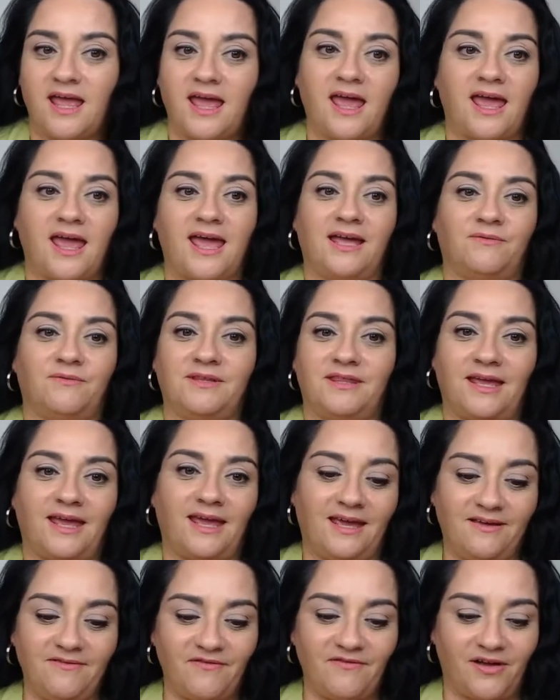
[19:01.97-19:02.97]
And with
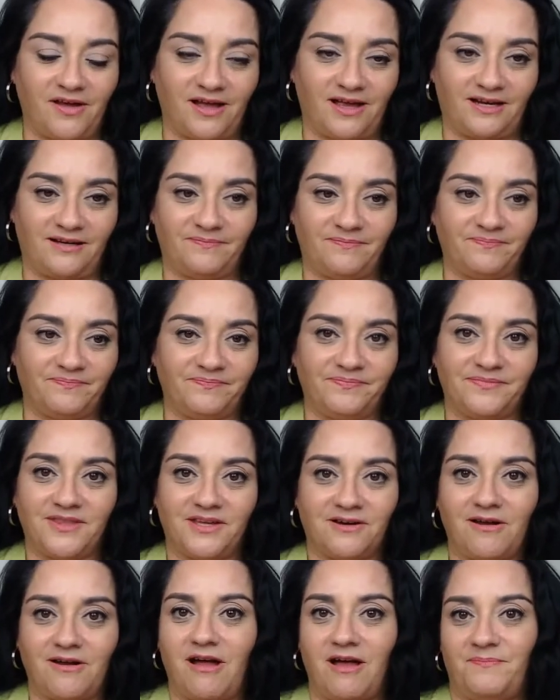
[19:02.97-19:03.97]
Avon,
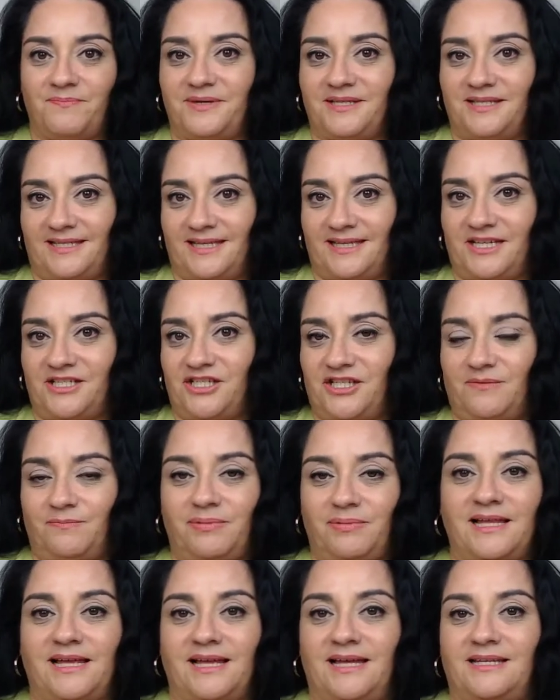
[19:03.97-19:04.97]
their compensation
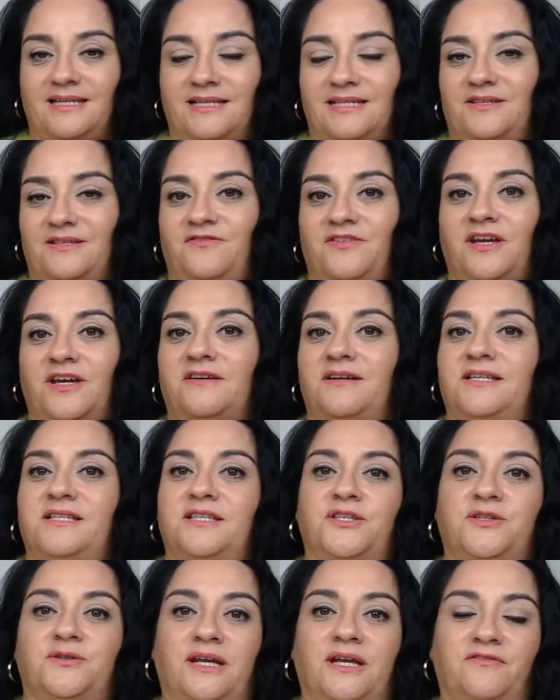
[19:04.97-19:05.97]
plan is very
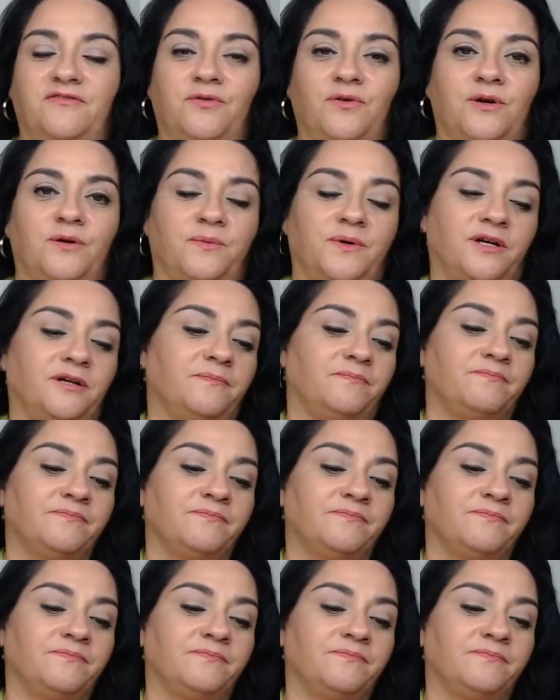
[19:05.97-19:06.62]
straightforward.